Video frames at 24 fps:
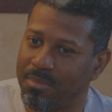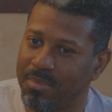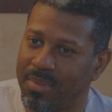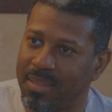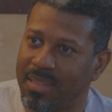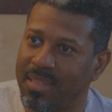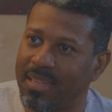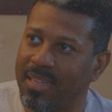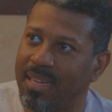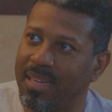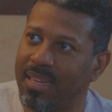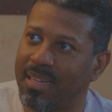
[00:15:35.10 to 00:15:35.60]

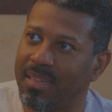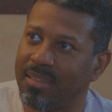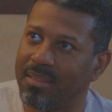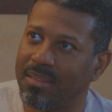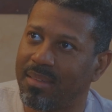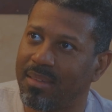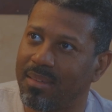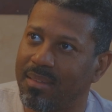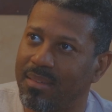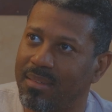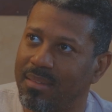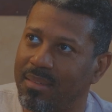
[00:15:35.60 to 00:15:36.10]
But
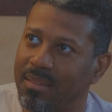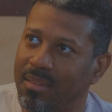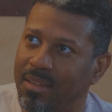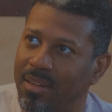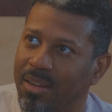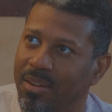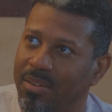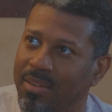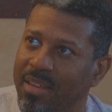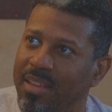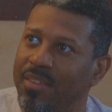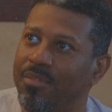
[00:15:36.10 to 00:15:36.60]
then, you
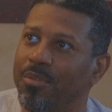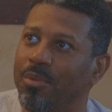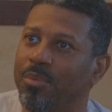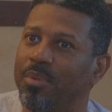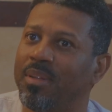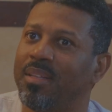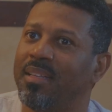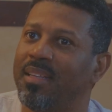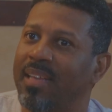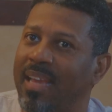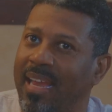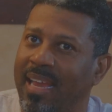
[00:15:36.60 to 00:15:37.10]
know, even
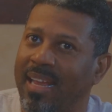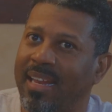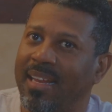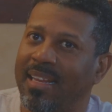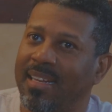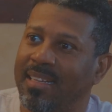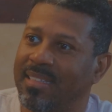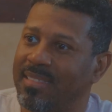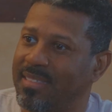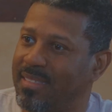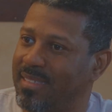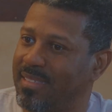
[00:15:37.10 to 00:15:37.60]
with
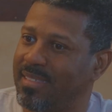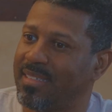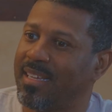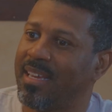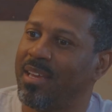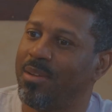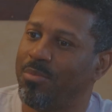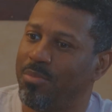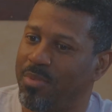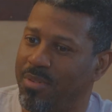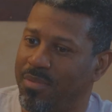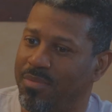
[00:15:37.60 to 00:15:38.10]
dating, it's the
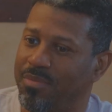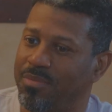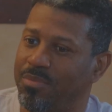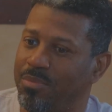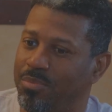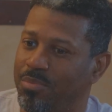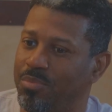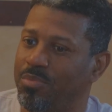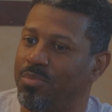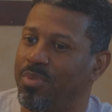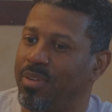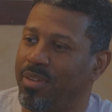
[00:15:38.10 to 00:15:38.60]
same with
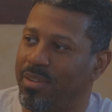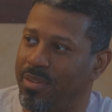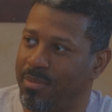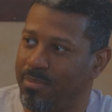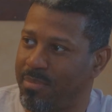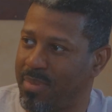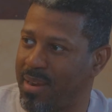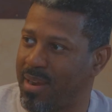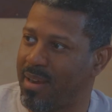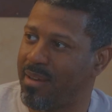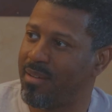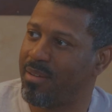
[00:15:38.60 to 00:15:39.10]
when you're
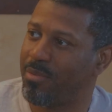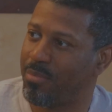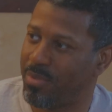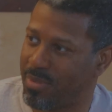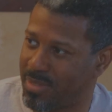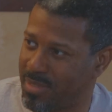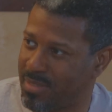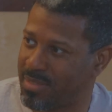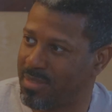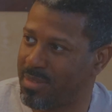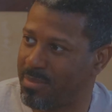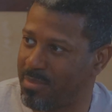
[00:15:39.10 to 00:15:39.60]
married
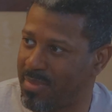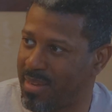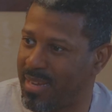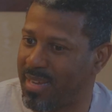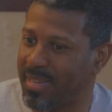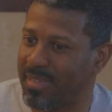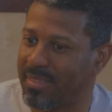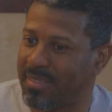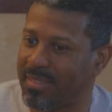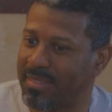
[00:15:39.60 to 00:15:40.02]
with somebody.